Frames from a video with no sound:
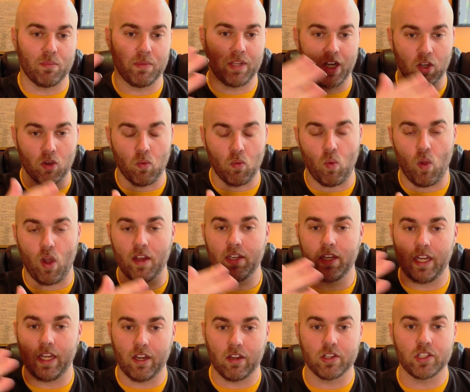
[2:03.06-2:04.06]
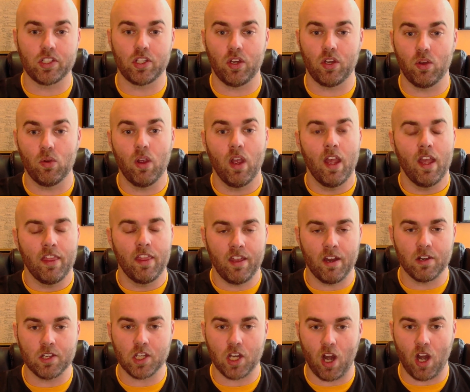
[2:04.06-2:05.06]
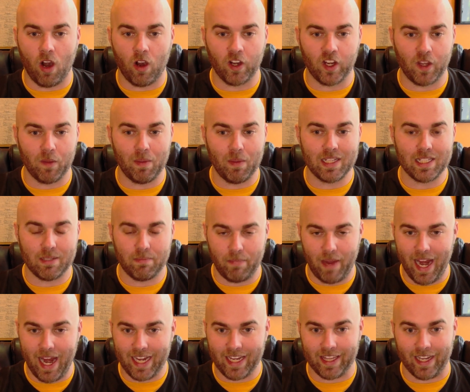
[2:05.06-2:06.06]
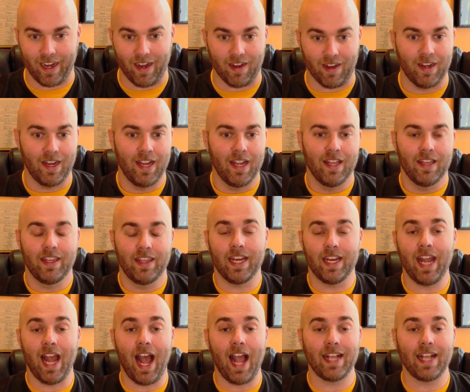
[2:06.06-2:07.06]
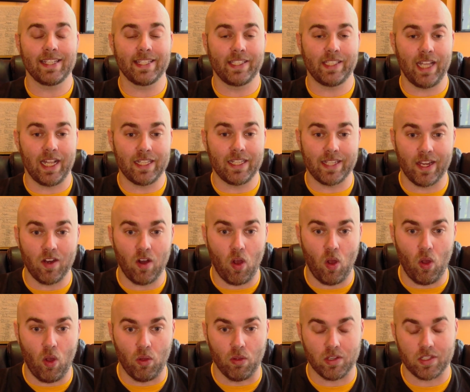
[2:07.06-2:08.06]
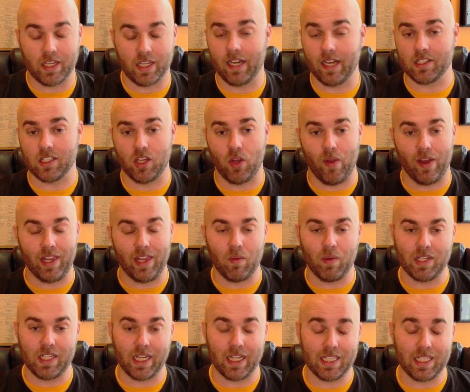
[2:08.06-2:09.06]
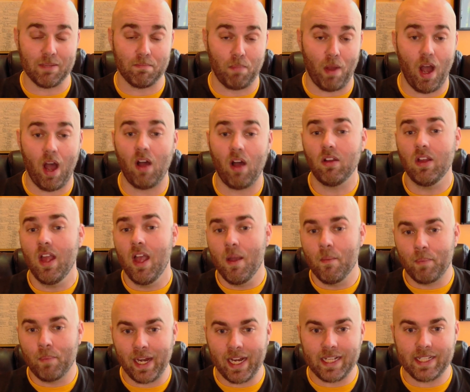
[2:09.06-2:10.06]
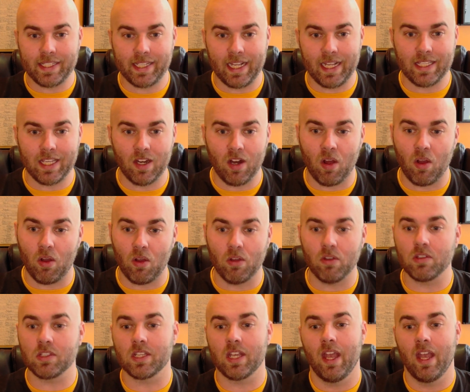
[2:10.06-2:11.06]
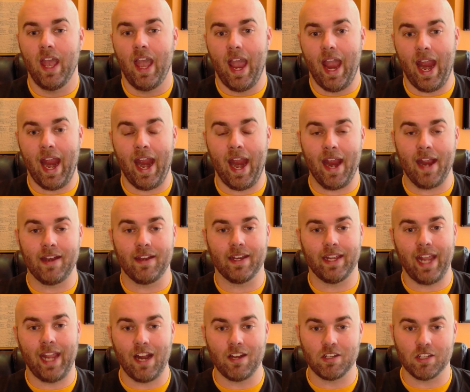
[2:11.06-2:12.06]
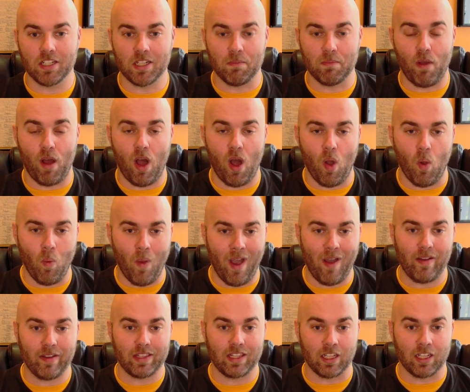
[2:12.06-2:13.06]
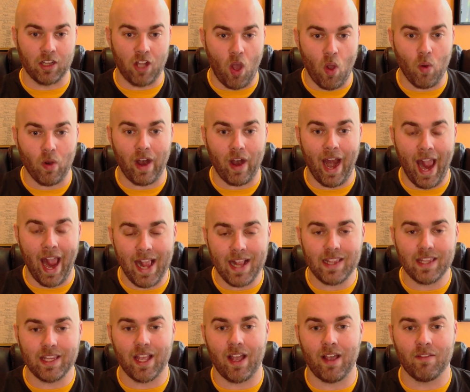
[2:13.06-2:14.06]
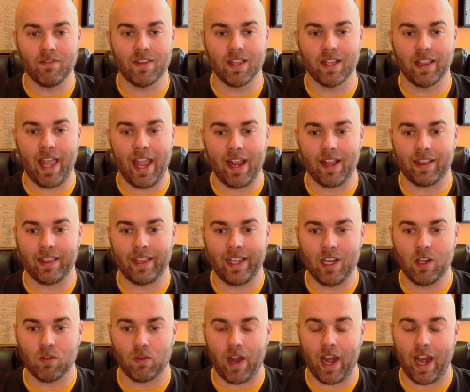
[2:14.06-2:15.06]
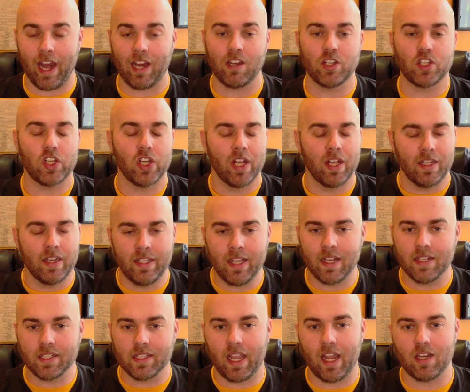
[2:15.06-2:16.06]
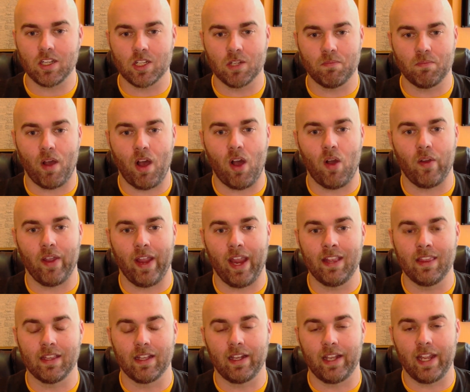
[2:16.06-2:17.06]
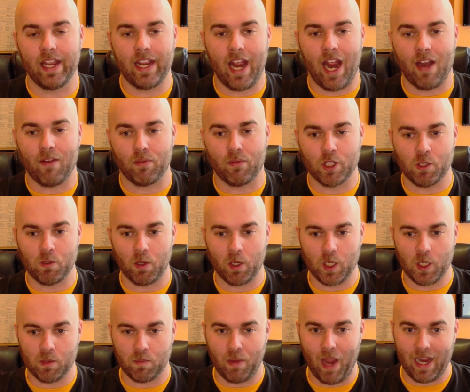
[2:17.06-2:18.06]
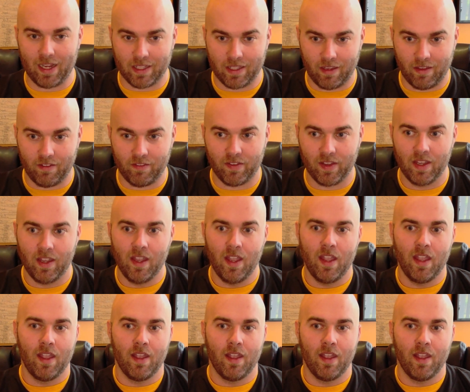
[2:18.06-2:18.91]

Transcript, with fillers: from year one to year two, there's an argument to make there. The guy sits in holes. He doesn't do anything once he gets the ball, but he sits in holes and catches the ball while at the lower end of the league range, does catch the ball in the league average perspective,